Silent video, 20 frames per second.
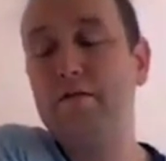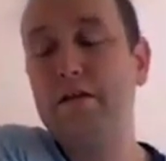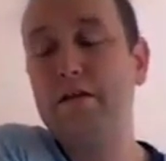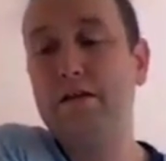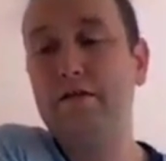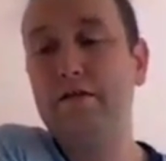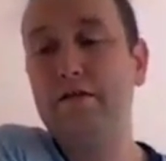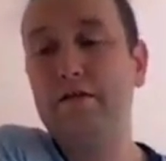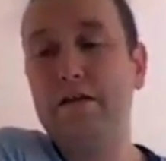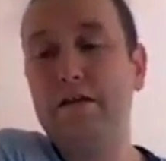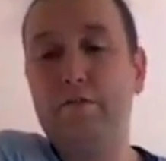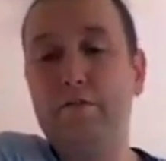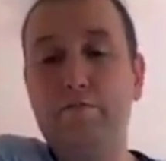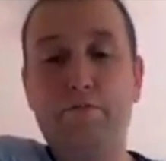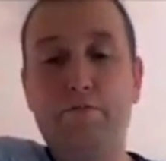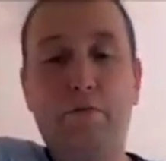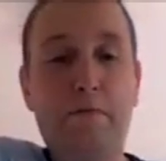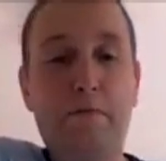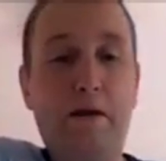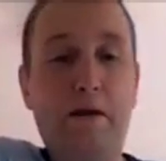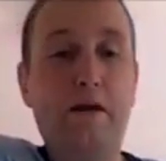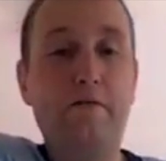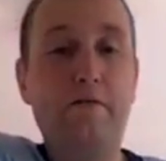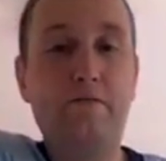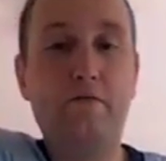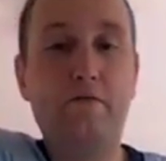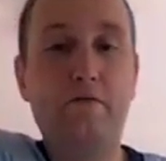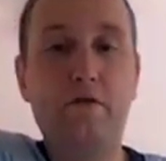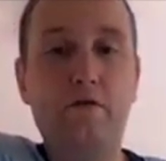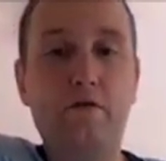either get prepared
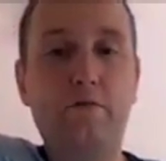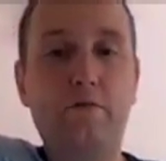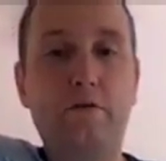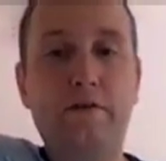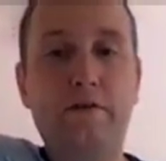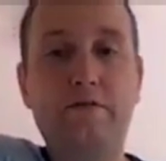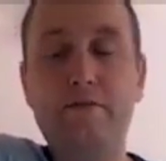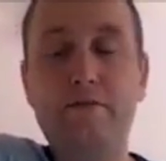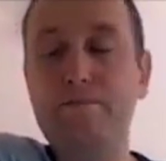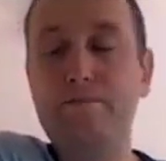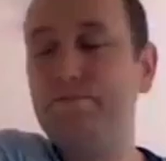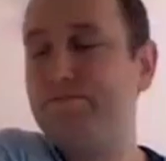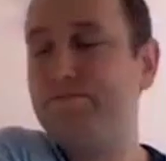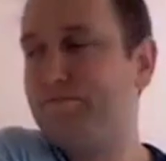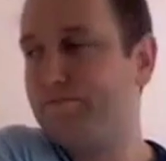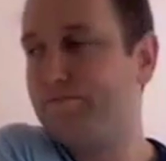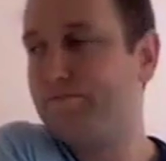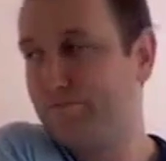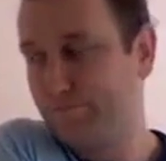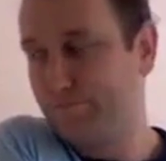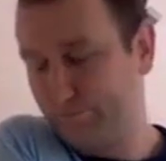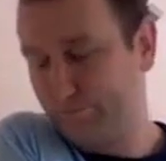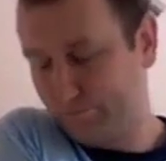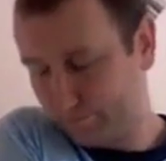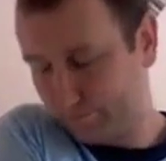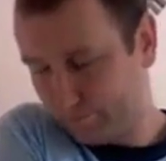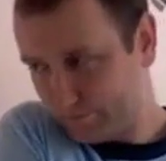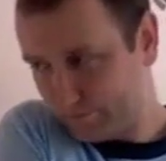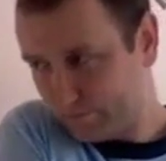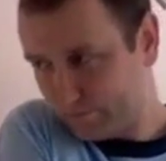for it or whatever.
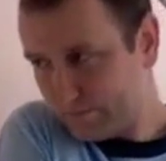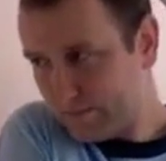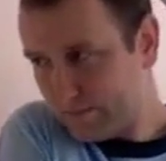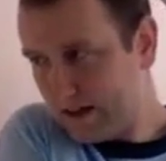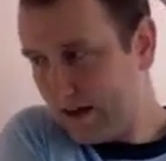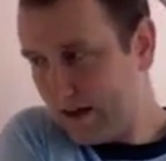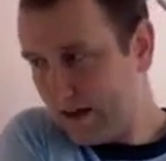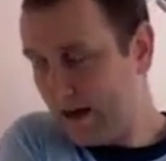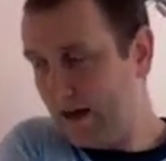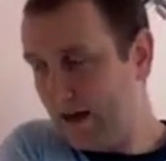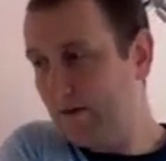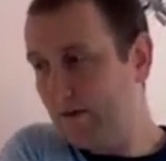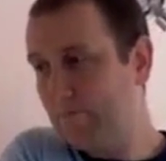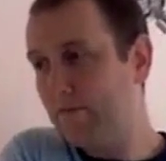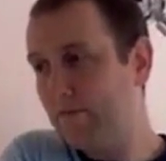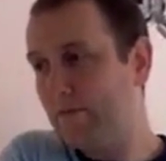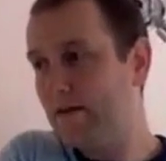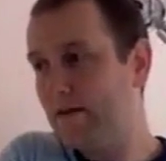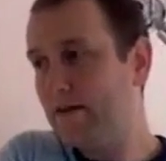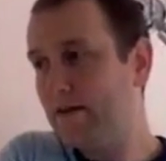But